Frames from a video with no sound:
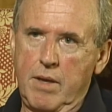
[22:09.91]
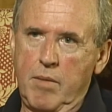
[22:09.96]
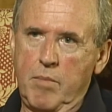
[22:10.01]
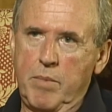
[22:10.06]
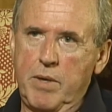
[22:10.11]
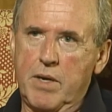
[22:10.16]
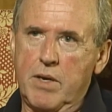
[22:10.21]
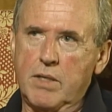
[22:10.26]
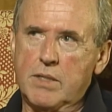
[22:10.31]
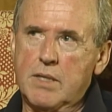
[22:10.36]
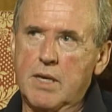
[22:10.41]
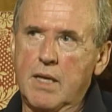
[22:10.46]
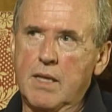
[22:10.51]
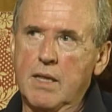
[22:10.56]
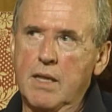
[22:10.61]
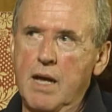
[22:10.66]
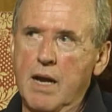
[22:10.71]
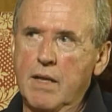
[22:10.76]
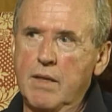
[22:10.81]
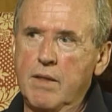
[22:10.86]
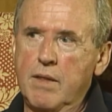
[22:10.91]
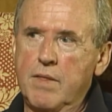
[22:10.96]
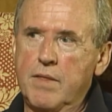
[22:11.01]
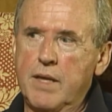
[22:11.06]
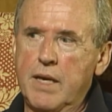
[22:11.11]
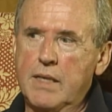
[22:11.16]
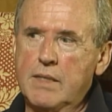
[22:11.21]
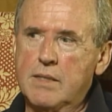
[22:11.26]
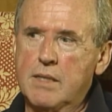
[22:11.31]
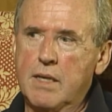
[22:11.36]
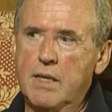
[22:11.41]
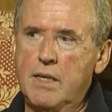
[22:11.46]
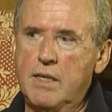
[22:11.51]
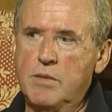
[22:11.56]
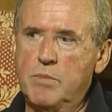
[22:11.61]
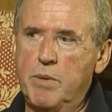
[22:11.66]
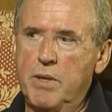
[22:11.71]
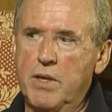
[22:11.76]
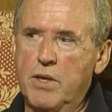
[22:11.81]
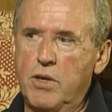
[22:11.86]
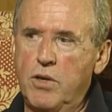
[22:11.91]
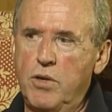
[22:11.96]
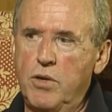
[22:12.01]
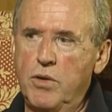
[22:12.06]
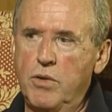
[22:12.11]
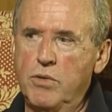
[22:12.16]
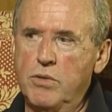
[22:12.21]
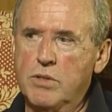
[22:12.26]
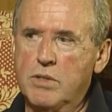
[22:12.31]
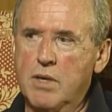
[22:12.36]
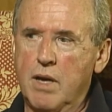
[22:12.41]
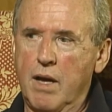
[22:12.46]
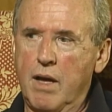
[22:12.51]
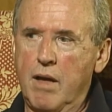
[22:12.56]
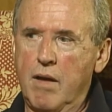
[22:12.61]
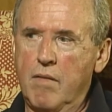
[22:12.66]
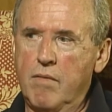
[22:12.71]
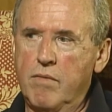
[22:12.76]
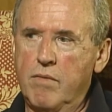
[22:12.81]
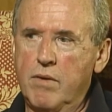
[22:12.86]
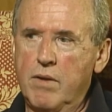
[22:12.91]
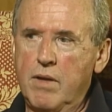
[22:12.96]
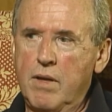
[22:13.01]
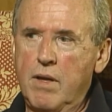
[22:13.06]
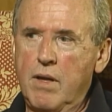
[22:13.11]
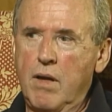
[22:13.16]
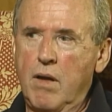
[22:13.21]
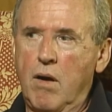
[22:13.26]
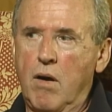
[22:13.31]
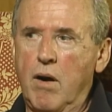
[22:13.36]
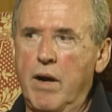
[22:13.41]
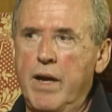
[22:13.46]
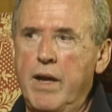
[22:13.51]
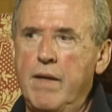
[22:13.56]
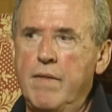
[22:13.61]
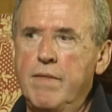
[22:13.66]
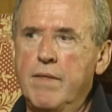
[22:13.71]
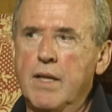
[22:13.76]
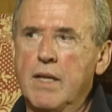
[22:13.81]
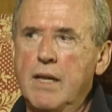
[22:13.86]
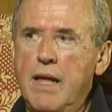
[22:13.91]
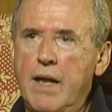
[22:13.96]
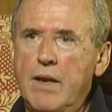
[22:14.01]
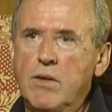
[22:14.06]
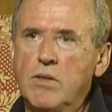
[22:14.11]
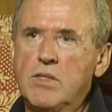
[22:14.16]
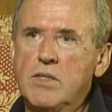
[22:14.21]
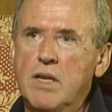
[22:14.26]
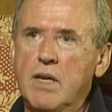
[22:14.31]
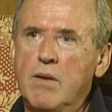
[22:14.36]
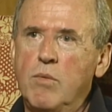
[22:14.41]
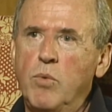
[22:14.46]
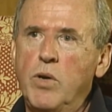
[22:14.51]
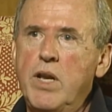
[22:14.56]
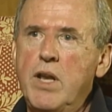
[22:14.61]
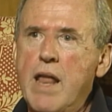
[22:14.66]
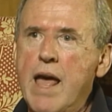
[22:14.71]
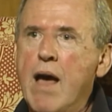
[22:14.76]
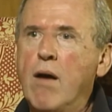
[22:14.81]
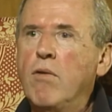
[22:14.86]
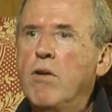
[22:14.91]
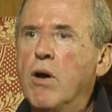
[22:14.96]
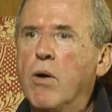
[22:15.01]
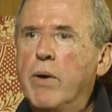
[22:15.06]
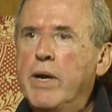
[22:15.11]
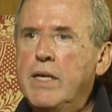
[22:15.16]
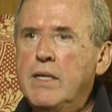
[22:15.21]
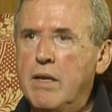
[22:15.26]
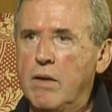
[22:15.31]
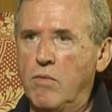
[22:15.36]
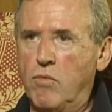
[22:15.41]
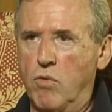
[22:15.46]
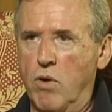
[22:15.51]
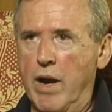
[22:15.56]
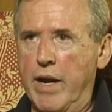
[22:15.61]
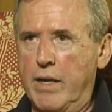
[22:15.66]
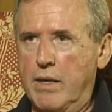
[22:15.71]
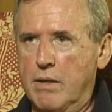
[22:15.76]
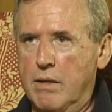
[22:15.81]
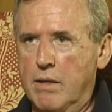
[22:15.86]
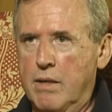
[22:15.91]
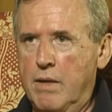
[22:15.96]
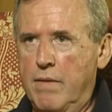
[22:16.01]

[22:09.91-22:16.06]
Because a lot of the things that he's been accused of are in the letters that we now know he didn't write,